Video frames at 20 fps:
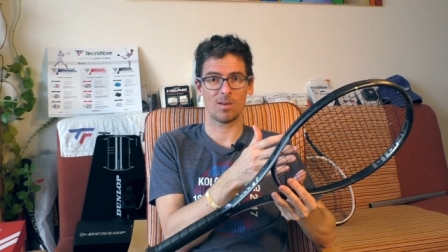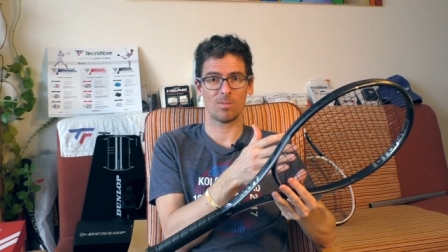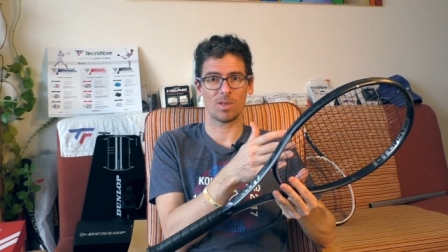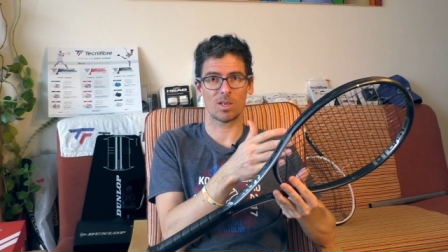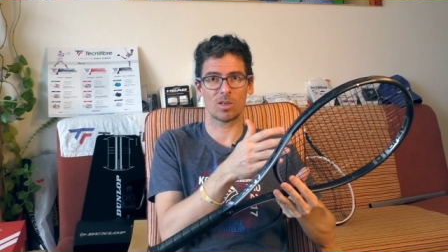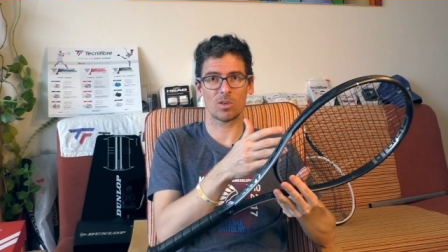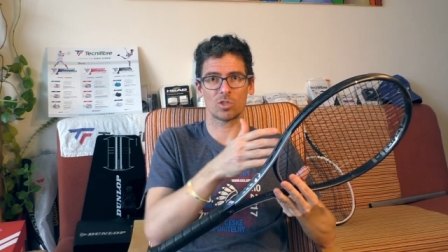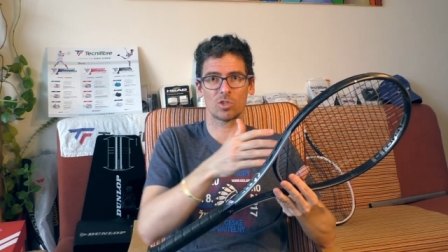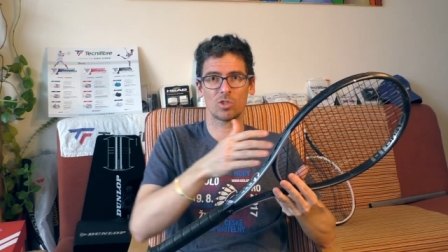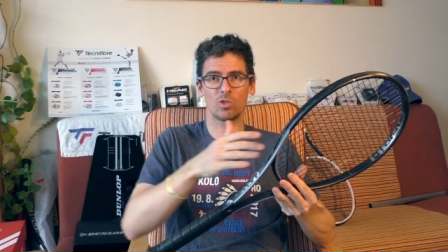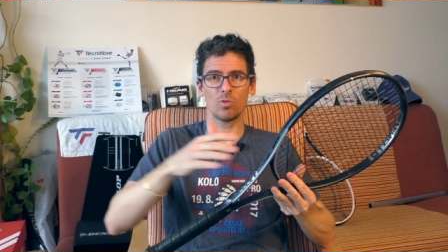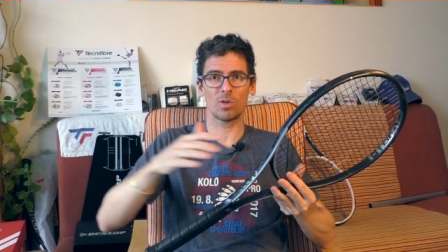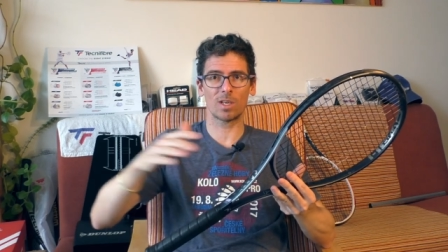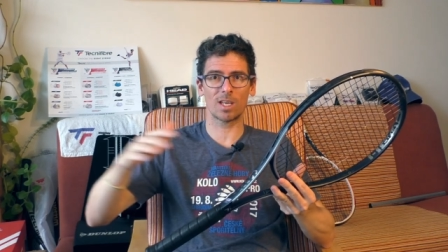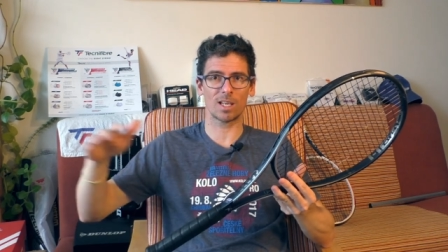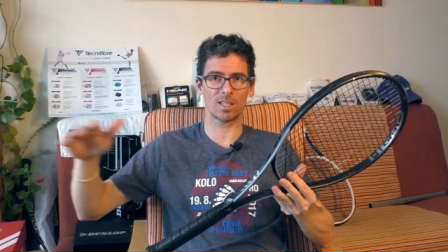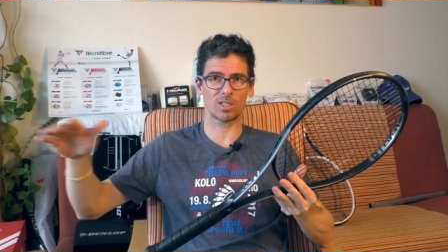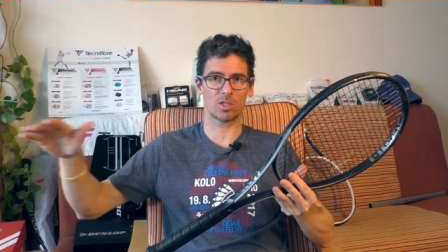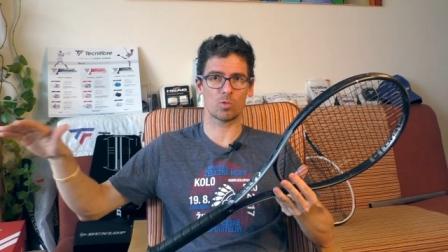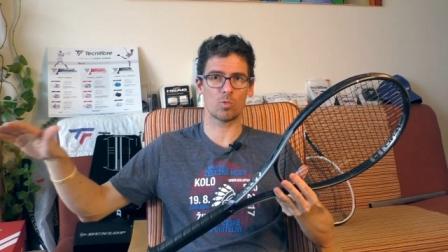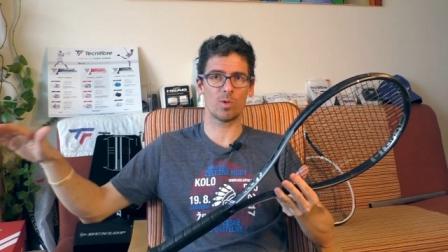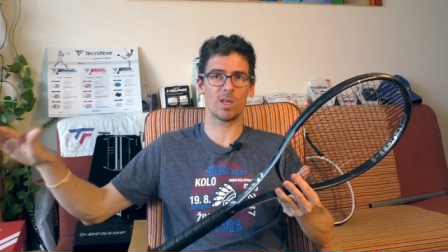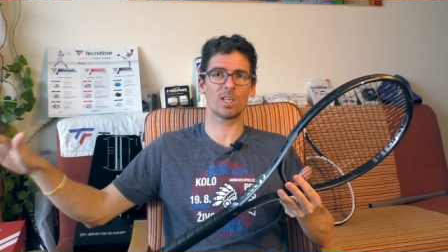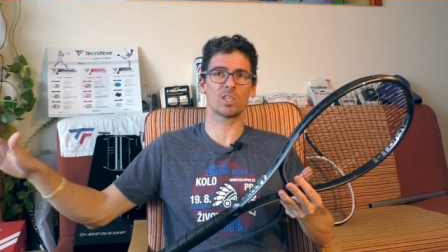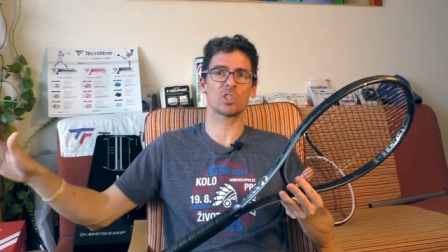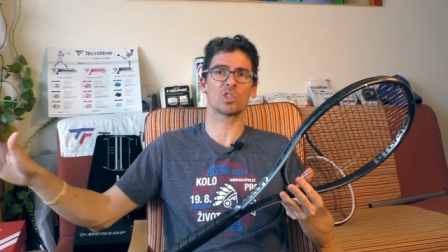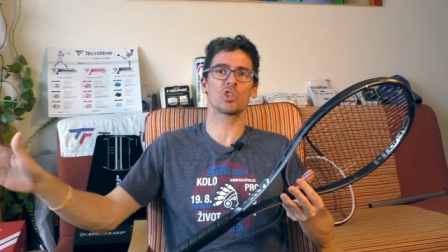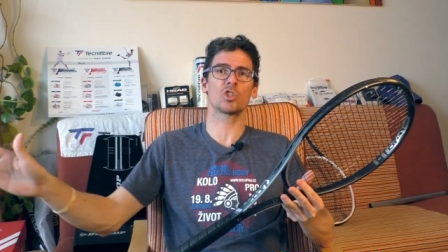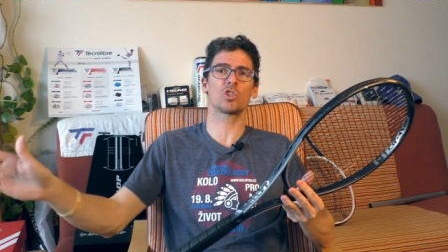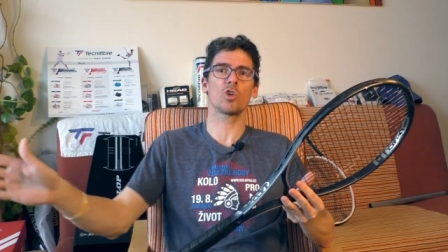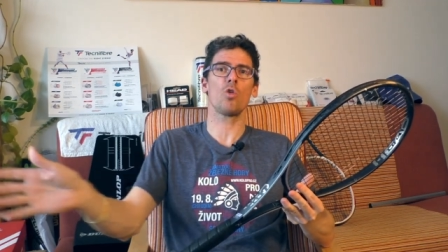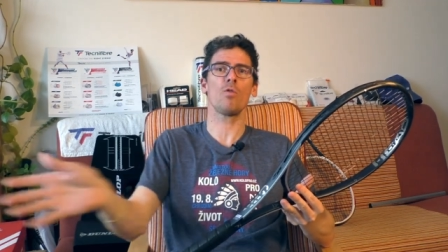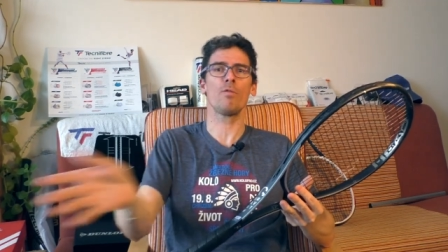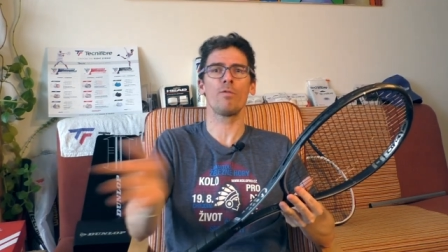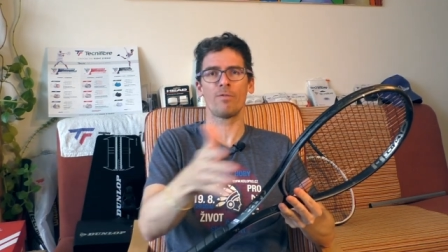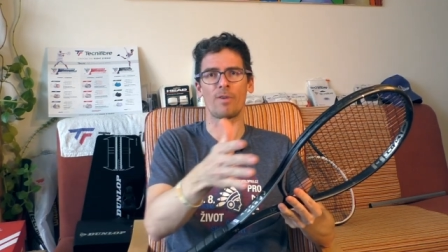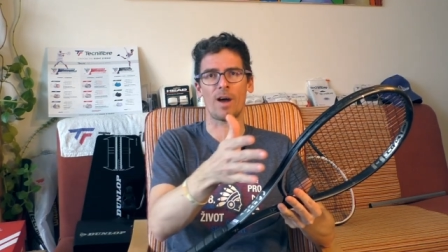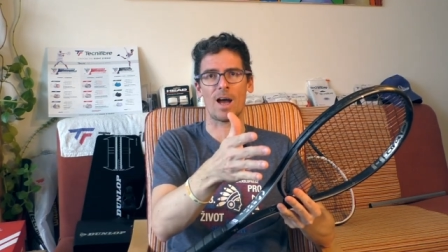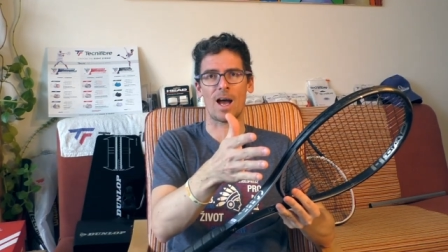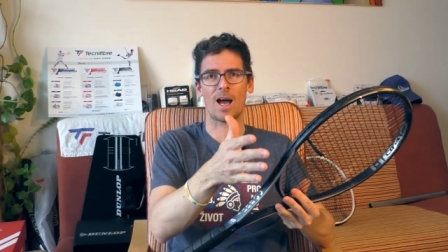because you can swing so
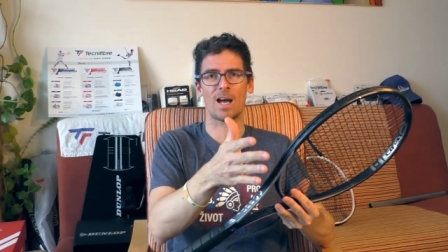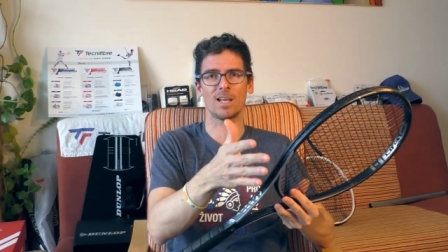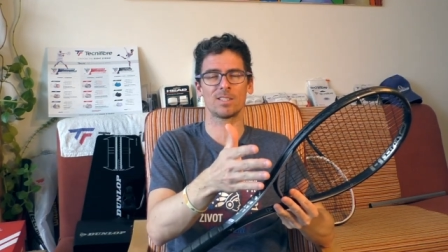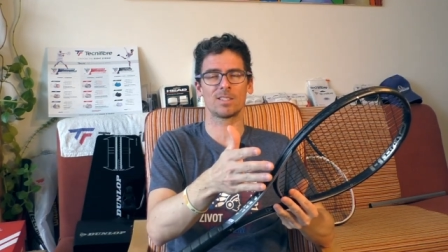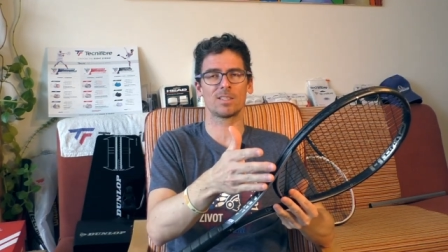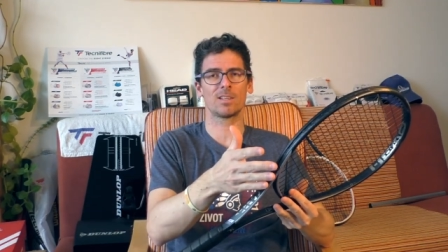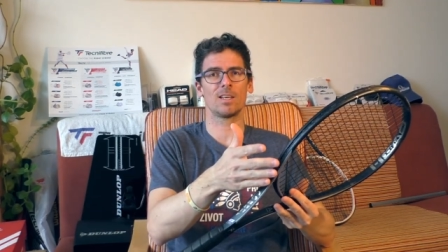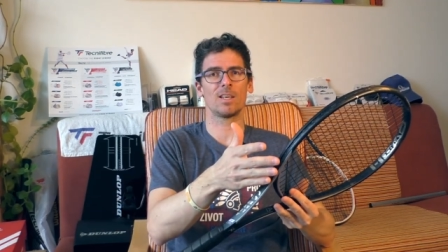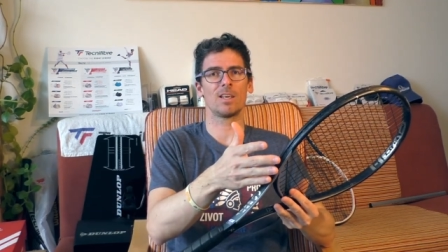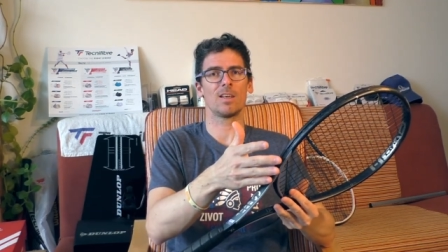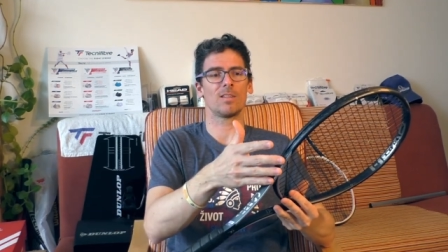fast